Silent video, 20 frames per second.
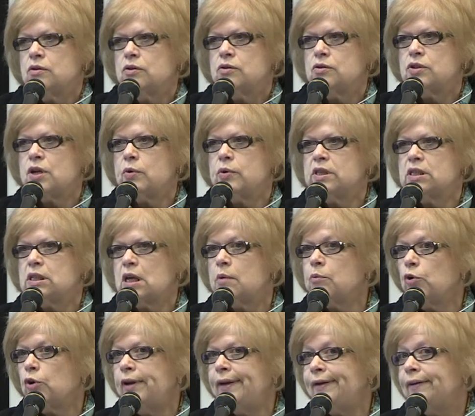So in
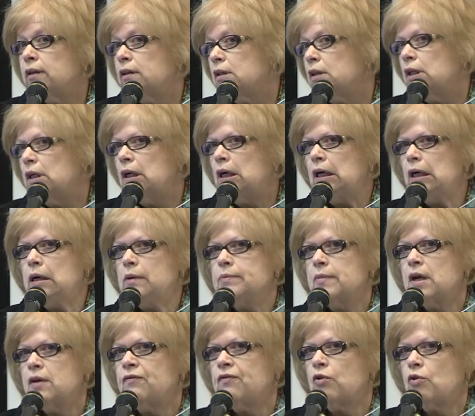summary, um,
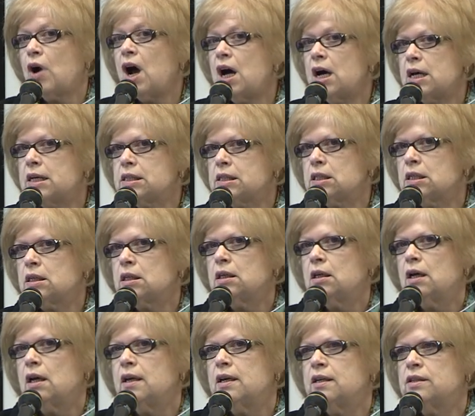for us,
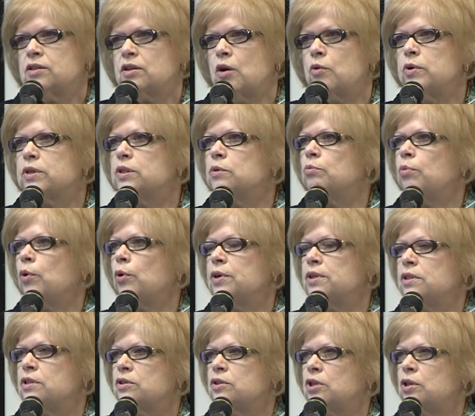uh, it's always
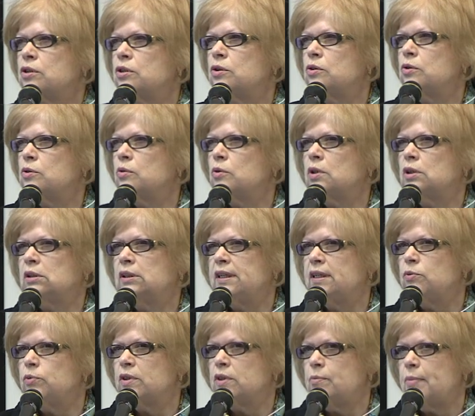important to lead with the